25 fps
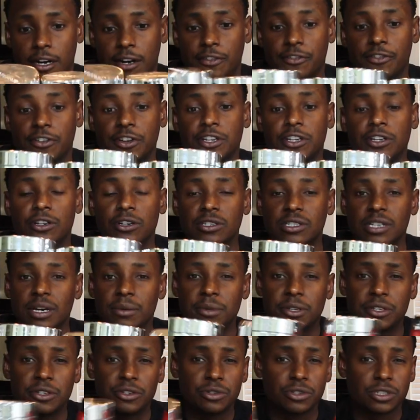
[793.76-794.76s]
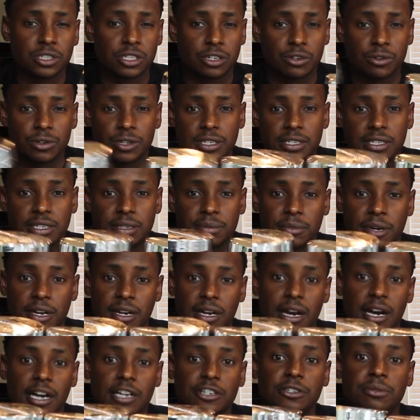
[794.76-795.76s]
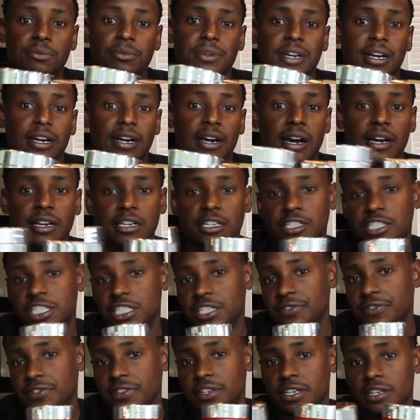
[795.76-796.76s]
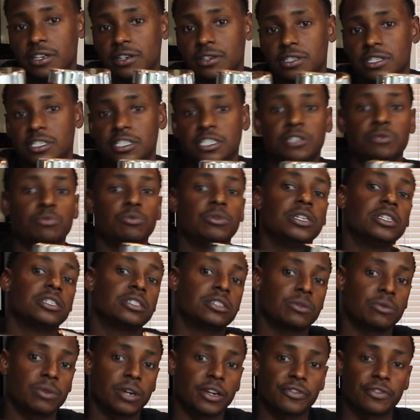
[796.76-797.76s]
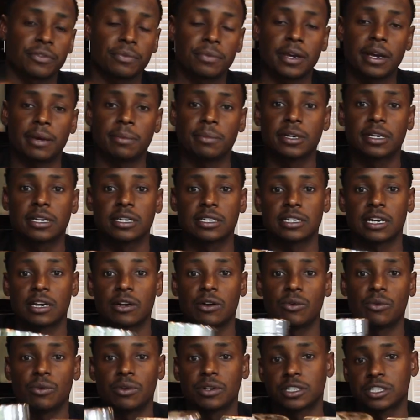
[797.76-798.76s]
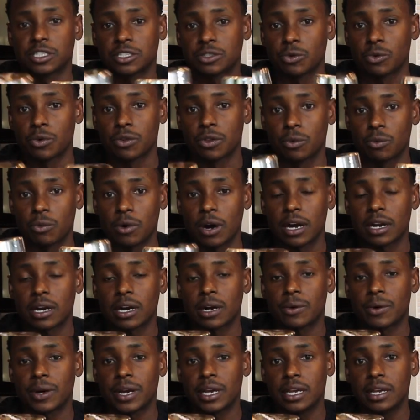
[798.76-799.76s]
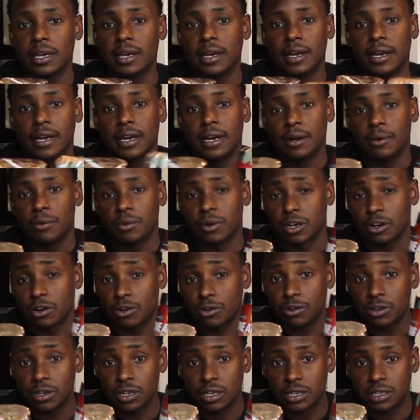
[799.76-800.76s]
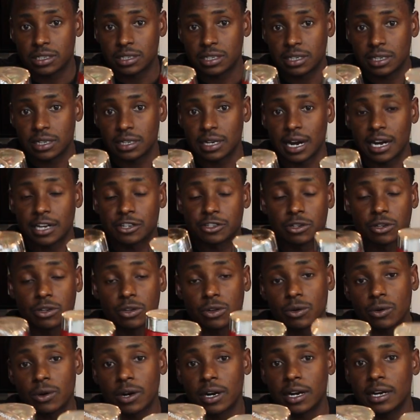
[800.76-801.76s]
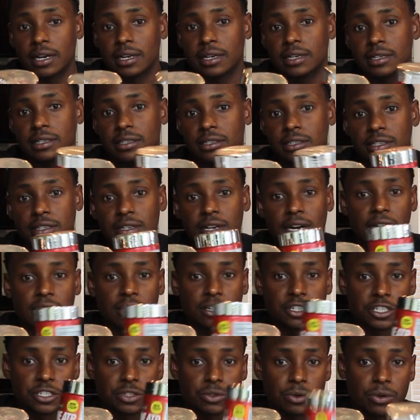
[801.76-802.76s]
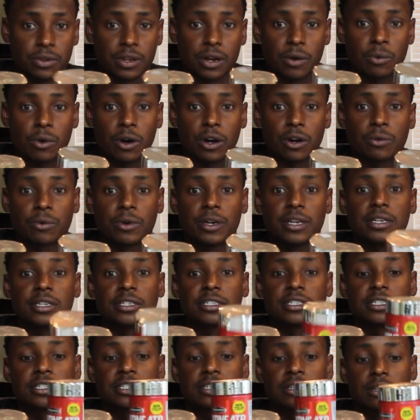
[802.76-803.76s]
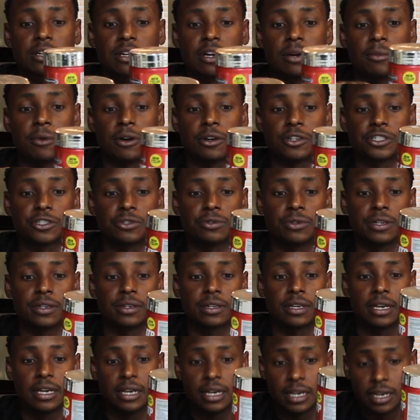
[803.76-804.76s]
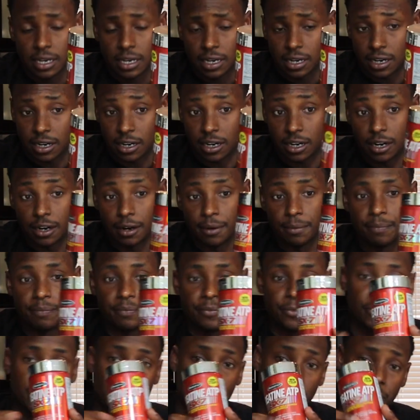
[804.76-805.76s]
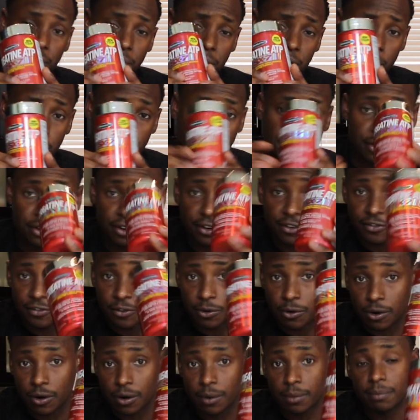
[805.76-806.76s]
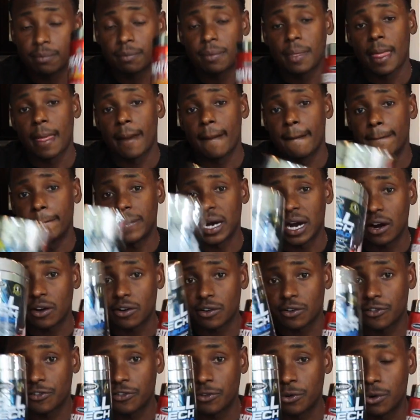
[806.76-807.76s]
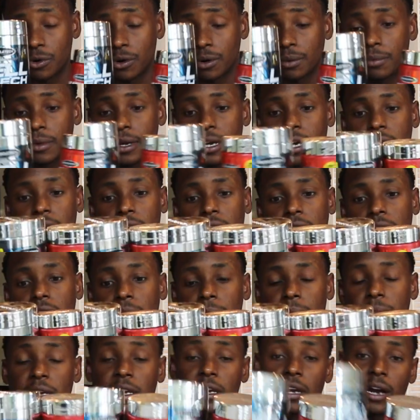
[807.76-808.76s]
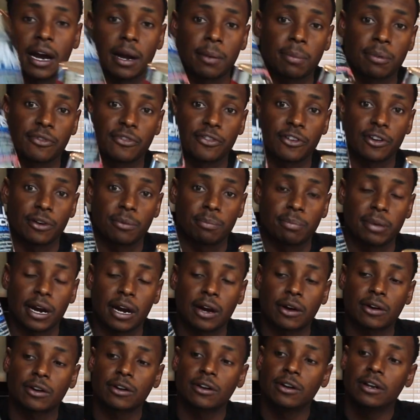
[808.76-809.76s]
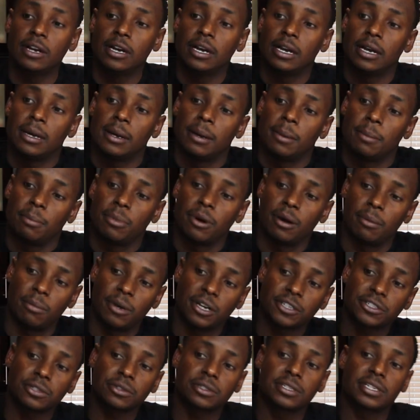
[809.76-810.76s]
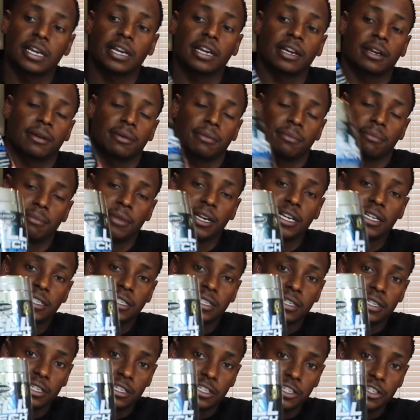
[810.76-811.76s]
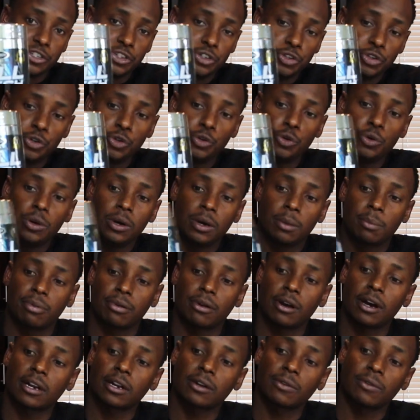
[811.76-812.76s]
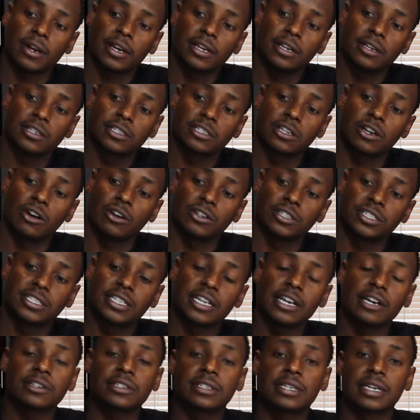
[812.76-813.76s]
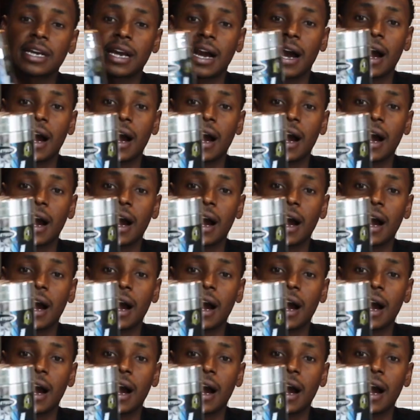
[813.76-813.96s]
For years I've been using creatine monohydrate, but I kind of shift gears and switched away from that because I don't want to store the water weight. With creatine hydrochloride, you're not going to store that water weight. It's just going to come off strength. You have them in pill form, powder form. Me, I prefer powder. But Muscle Tech makes this new product right here. It's called Cell-Tech